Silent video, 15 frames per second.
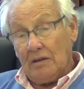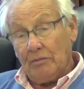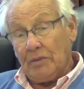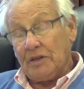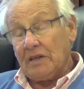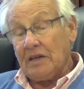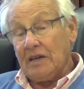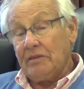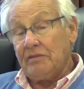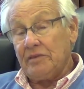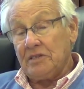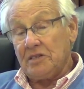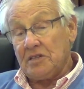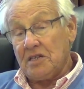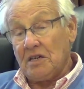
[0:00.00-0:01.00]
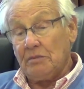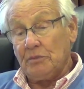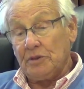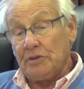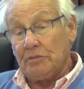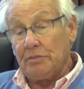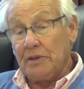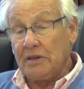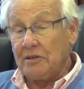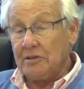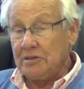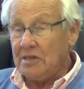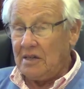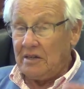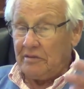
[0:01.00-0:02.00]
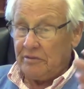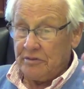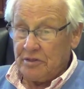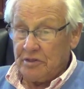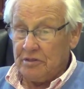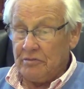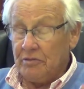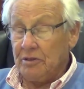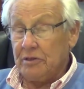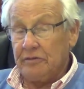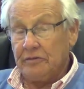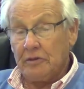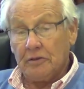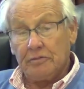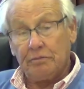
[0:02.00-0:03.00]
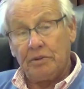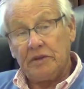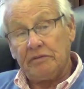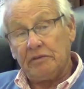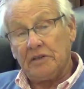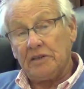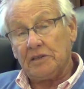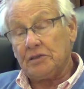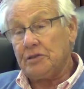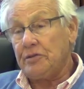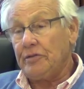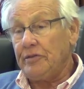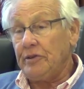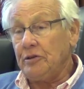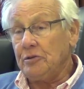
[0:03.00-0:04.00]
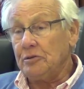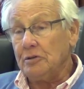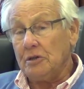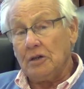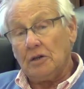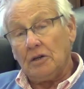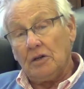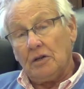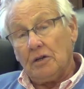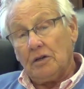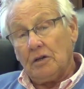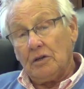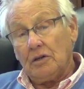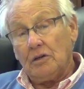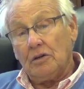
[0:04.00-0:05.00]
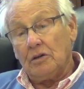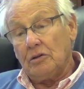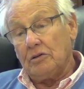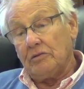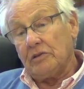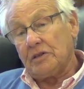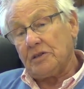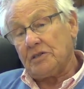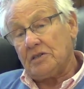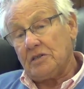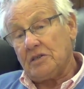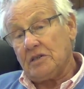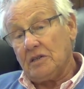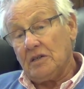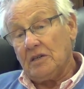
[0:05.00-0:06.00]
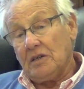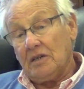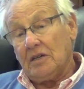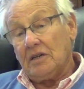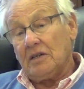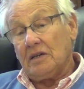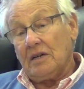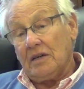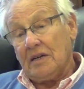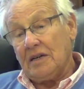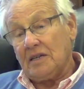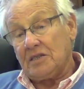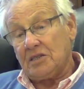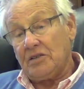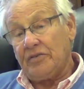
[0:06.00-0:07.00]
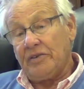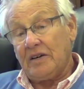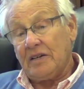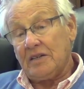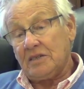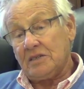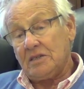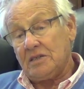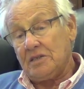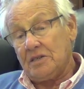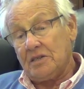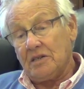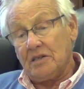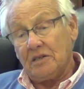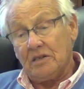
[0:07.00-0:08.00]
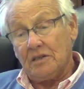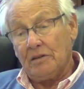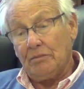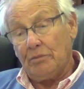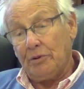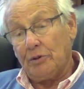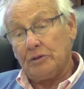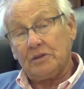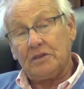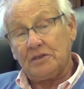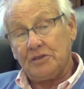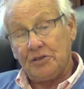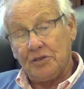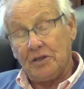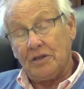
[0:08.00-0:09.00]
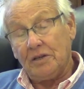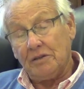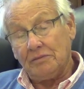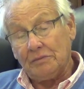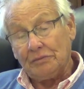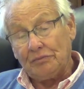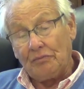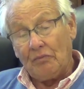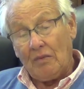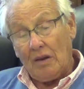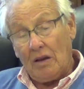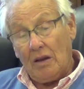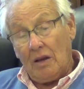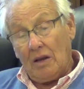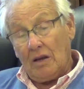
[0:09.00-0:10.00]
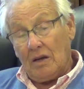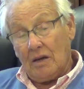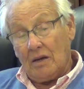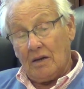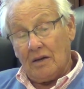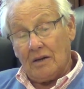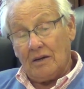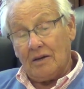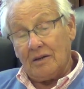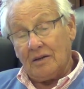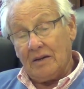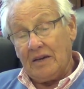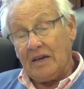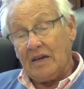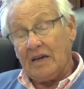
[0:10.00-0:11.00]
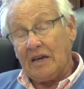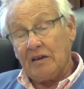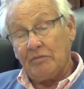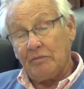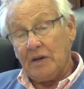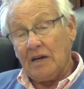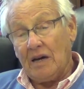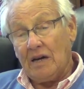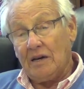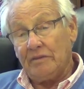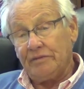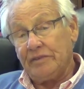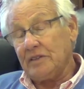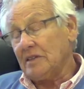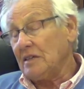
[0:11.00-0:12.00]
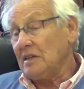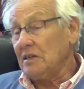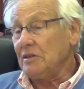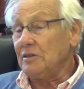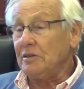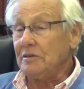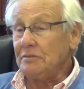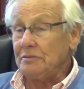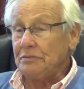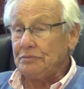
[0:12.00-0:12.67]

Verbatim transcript: But every summer, because I was one of the privileged few who was his friend's uh, protege, uh, he gave me half an hour